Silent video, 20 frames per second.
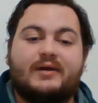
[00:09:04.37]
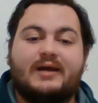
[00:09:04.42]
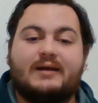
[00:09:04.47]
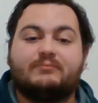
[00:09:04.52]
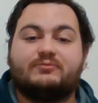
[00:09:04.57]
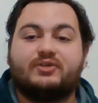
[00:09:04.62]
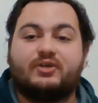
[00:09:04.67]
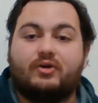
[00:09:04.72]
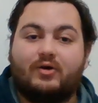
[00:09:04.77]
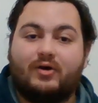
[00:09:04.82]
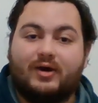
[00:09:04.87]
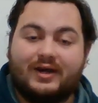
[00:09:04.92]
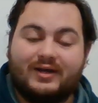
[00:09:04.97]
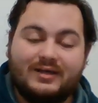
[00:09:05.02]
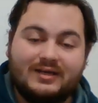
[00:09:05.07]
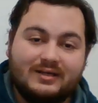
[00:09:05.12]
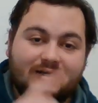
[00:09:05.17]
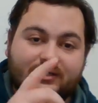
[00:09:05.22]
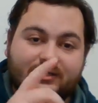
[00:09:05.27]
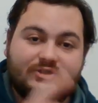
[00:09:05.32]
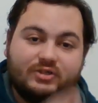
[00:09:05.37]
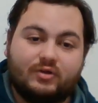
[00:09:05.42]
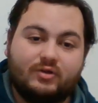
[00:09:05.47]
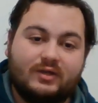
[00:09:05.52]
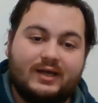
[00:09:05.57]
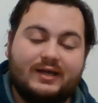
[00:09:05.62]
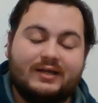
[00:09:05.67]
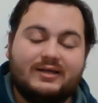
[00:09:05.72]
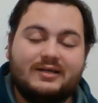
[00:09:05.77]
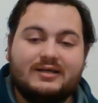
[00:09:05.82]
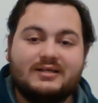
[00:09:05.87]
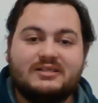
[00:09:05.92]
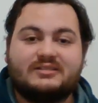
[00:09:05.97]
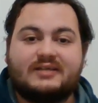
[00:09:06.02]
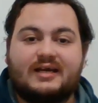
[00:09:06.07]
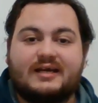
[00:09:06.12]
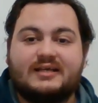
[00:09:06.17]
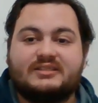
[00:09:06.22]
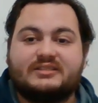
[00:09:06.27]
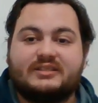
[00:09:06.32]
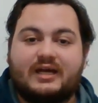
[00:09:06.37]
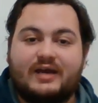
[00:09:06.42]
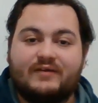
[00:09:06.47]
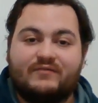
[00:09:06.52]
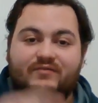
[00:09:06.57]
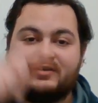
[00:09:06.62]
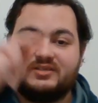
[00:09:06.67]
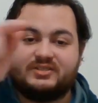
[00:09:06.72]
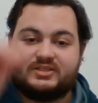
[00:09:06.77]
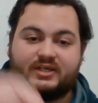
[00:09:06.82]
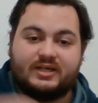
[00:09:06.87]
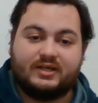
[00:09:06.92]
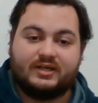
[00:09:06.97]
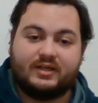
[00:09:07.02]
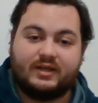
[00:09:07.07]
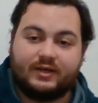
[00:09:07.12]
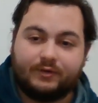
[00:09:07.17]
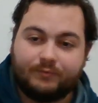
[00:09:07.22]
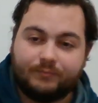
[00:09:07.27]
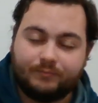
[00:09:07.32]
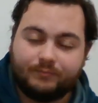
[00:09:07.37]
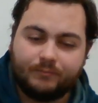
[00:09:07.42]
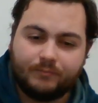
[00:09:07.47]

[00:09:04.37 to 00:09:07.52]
p.m. tonight. Until then, stay safe. See you then.